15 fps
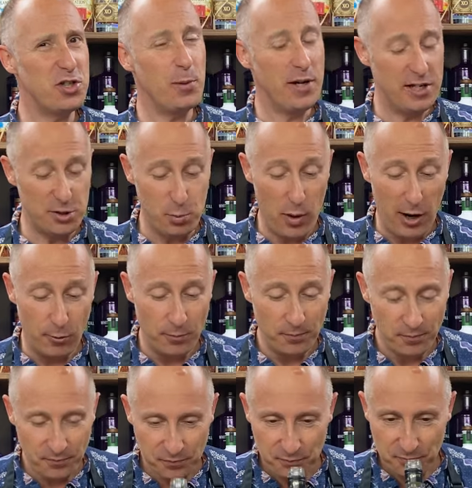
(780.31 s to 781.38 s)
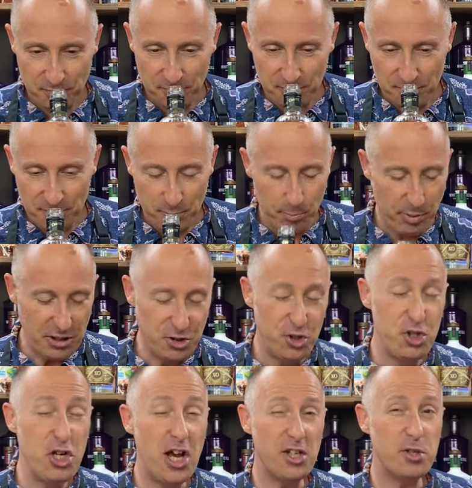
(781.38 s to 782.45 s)
to it as well but
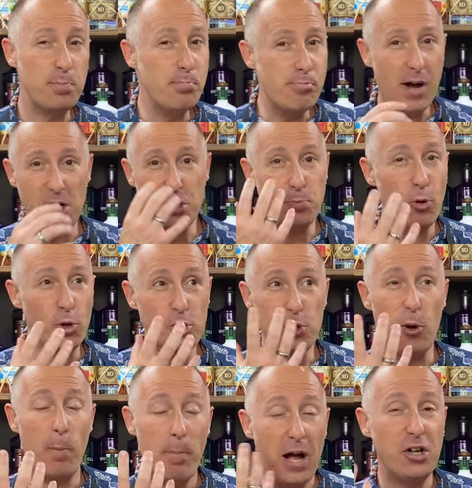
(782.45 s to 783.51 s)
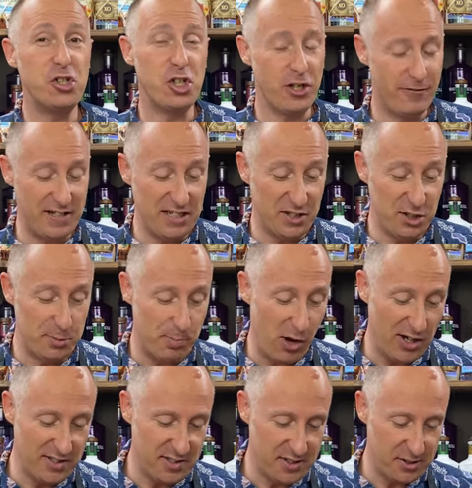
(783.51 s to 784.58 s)
just much more sort of punchier in the
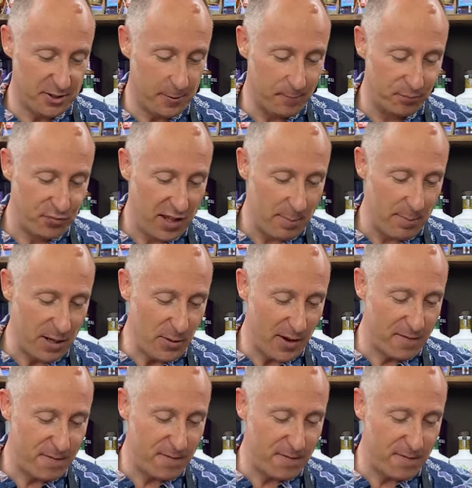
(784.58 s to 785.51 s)
spices. But anyway,